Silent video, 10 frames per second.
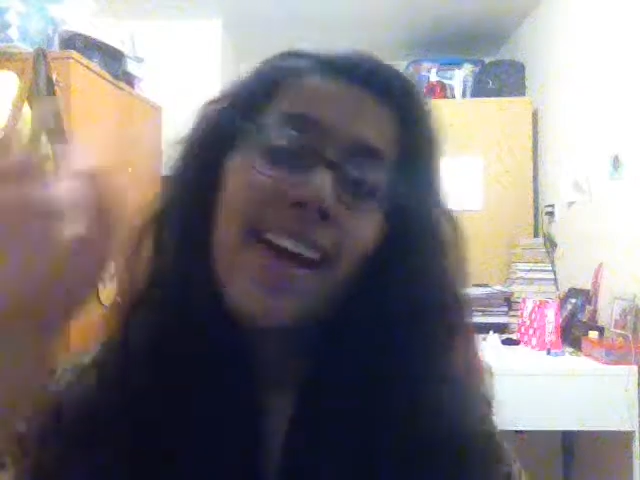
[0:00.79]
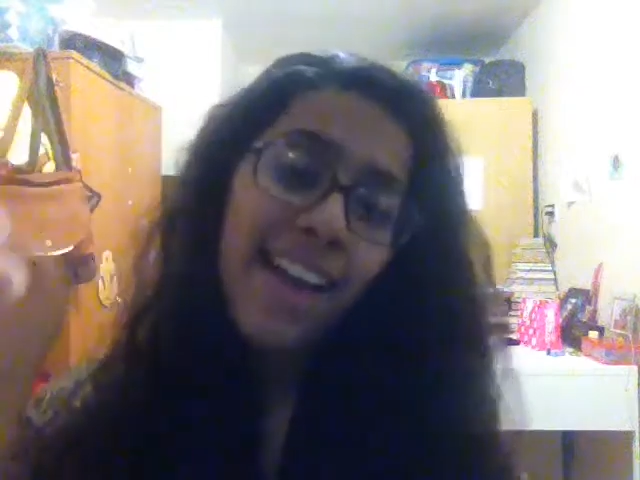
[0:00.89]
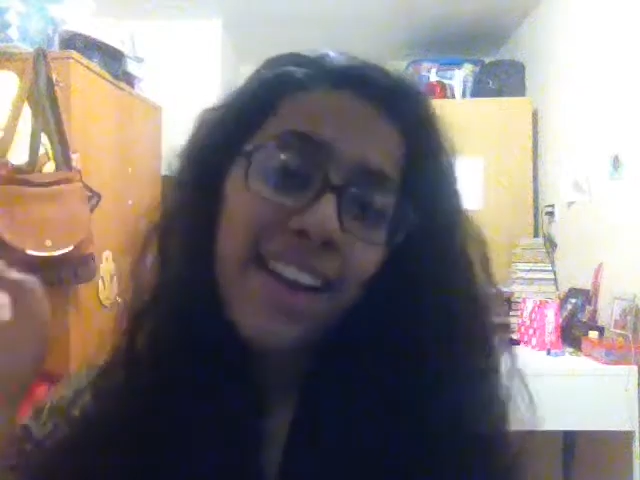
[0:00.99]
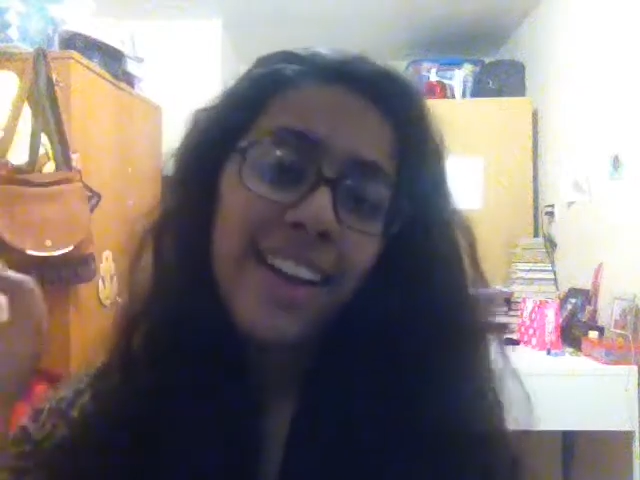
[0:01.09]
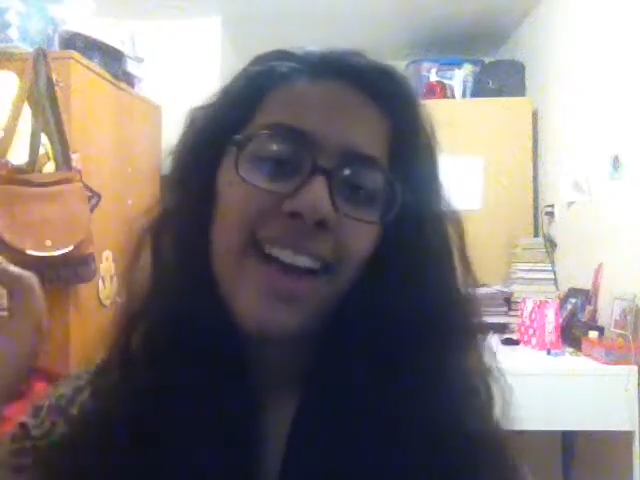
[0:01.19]

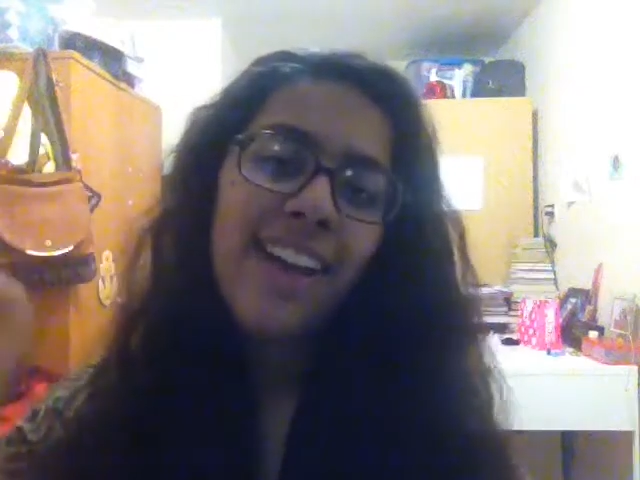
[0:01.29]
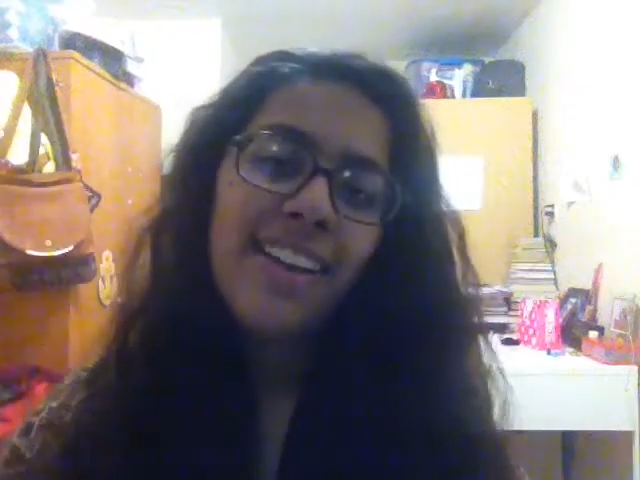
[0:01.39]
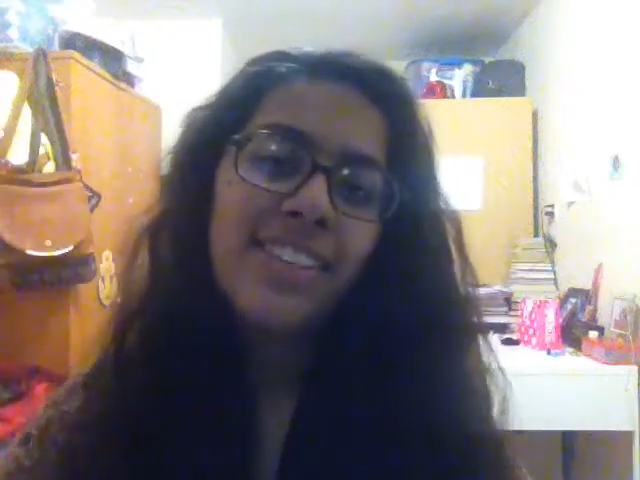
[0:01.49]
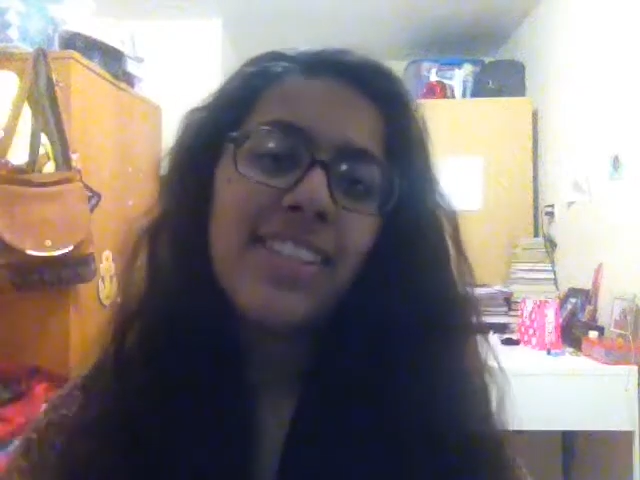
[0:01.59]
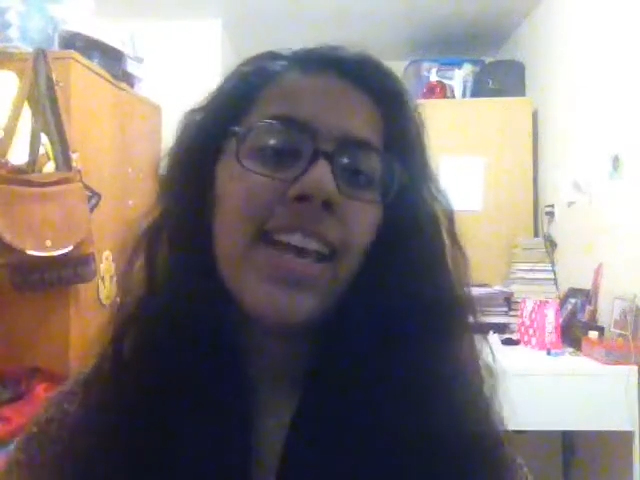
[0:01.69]
Hey
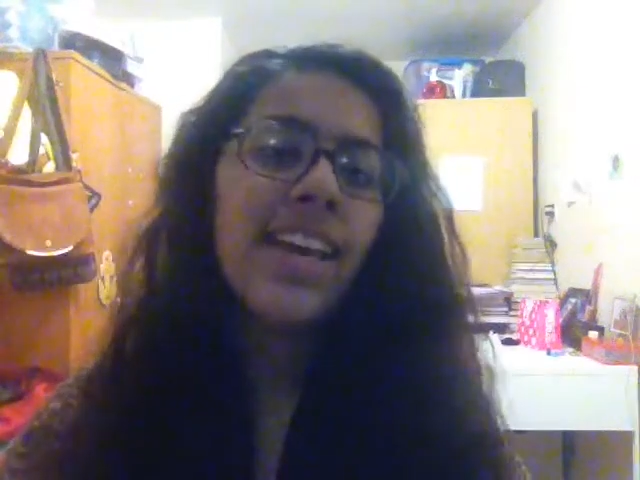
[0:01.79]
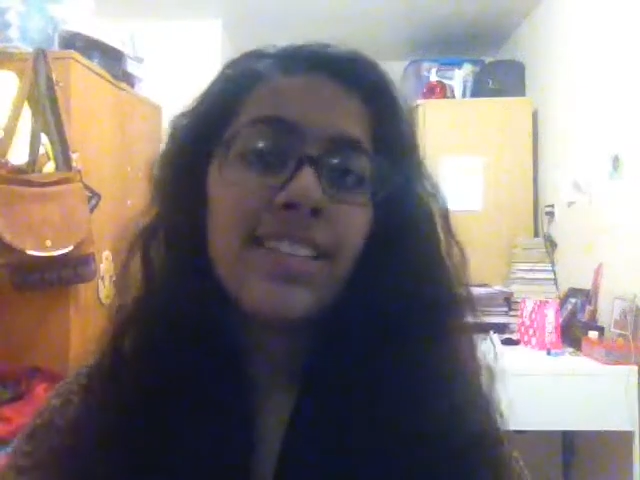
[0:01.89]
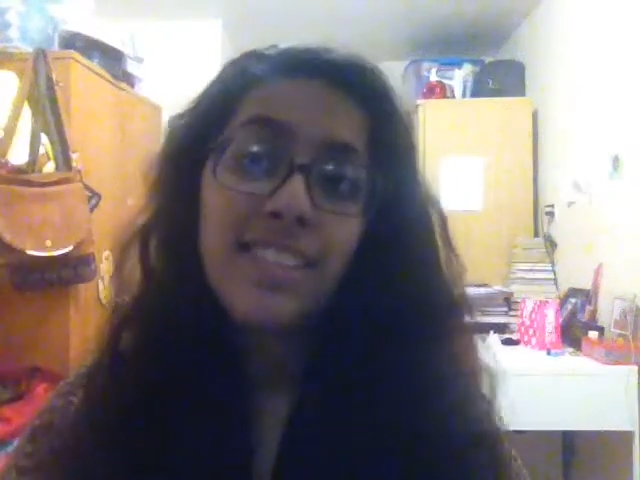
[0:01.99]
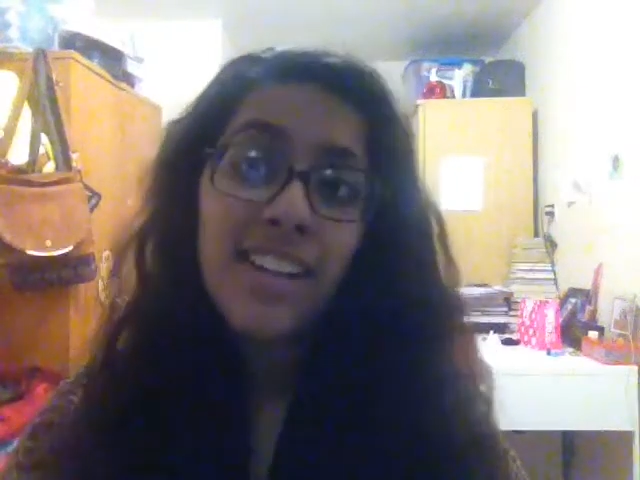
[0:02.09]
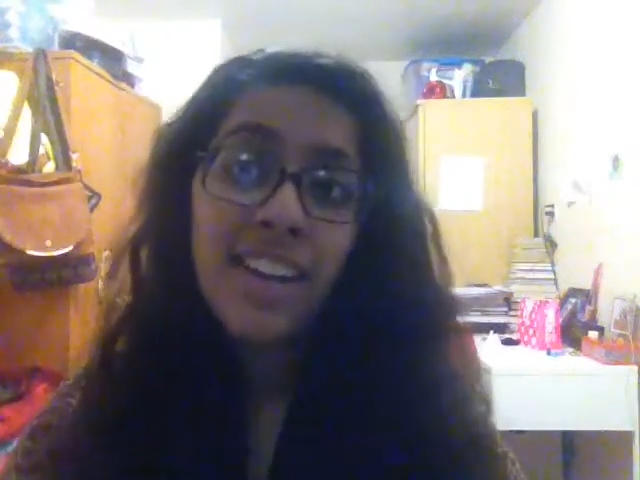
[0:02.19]
guys,
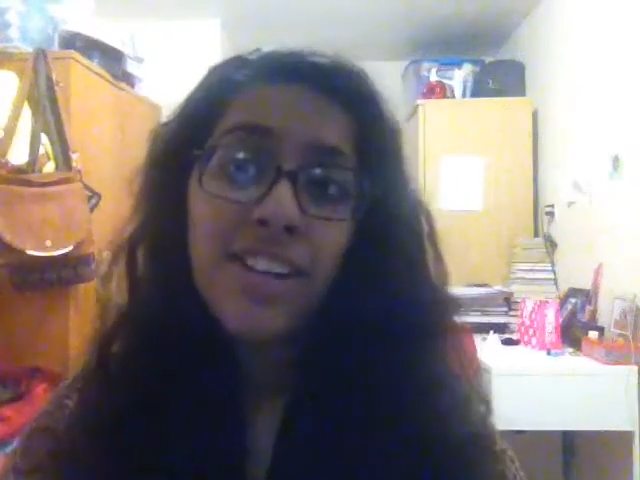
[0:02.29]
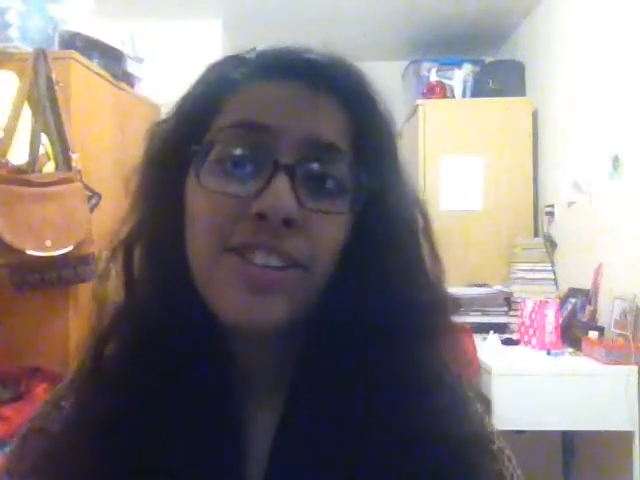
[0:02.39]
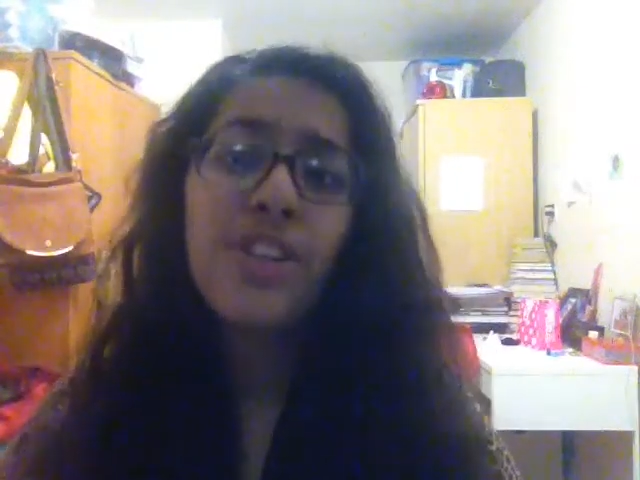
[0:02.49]
it's Nish.